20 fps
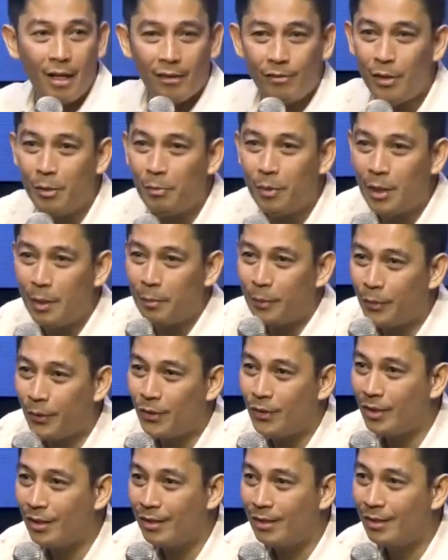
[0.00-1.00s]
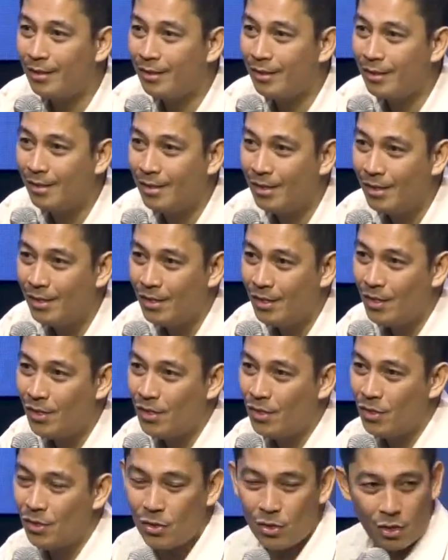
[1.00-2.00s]
loving people,
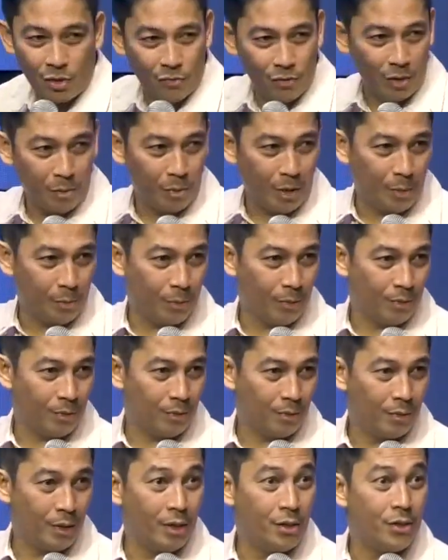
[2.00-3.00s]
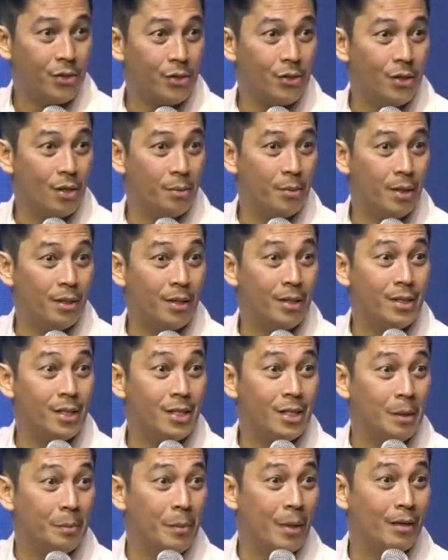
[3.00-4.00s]
serving people. Ladies and gentlemen,
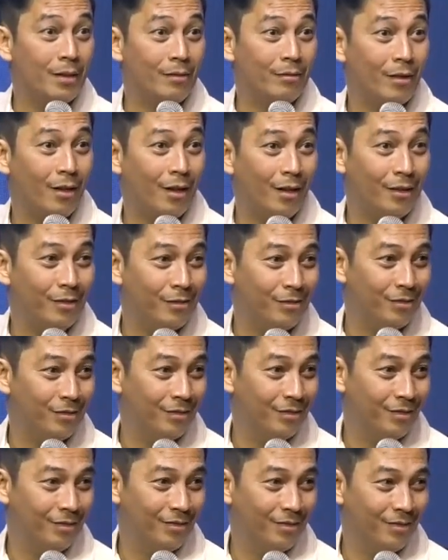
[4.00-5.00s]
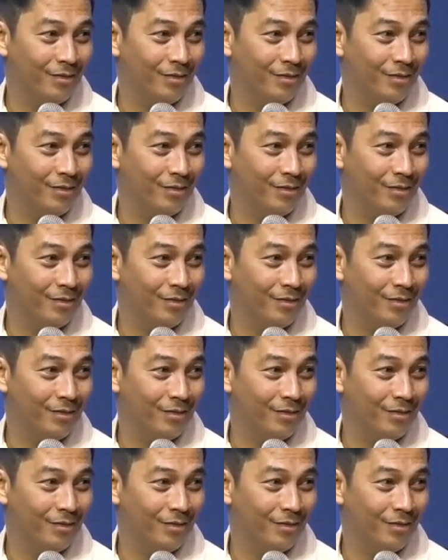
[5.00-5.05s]
this is the path of life.